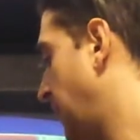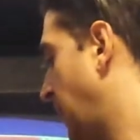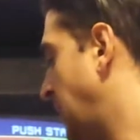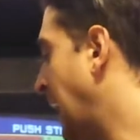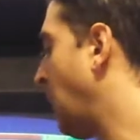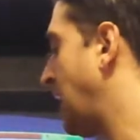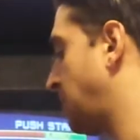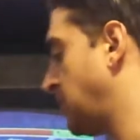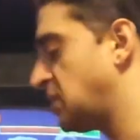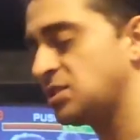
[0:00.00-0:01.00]
Now I had to
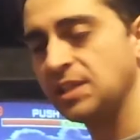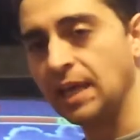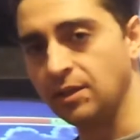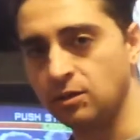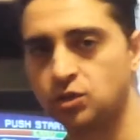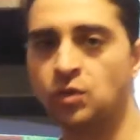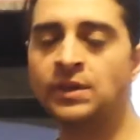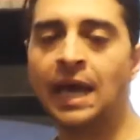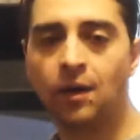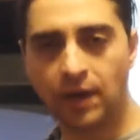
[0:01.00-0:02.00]
put this together. So
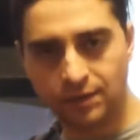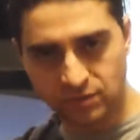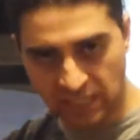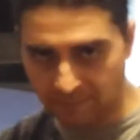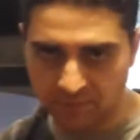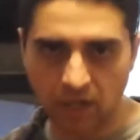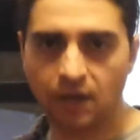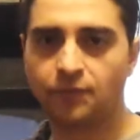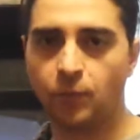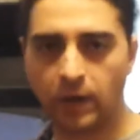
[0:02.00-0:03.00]
now I taped
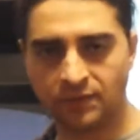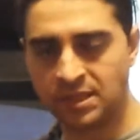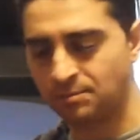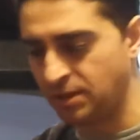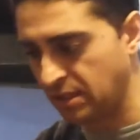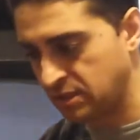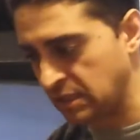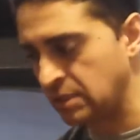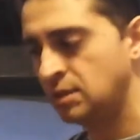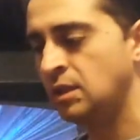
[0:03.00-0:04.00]
off where everything plugs
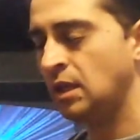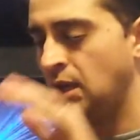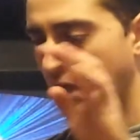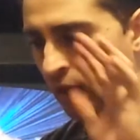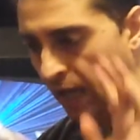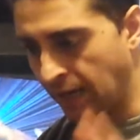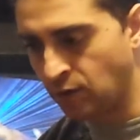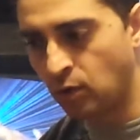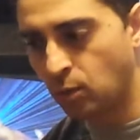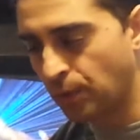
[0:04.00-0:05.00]
in. I
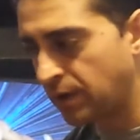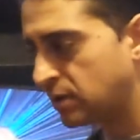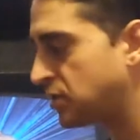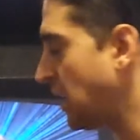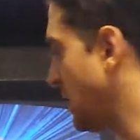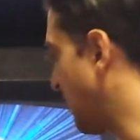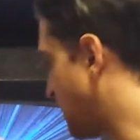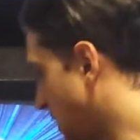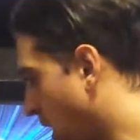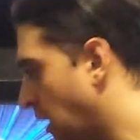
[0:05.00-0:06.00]
know it works. I
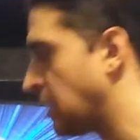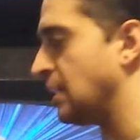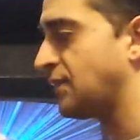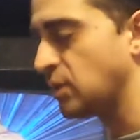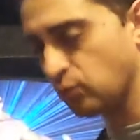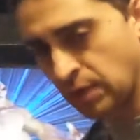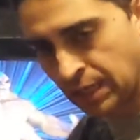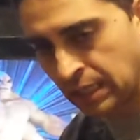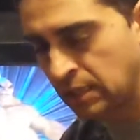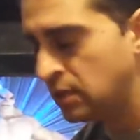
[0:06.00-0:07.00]
left it on. I left it
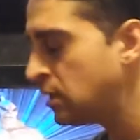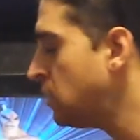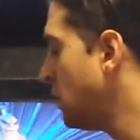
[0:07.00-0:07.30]
running.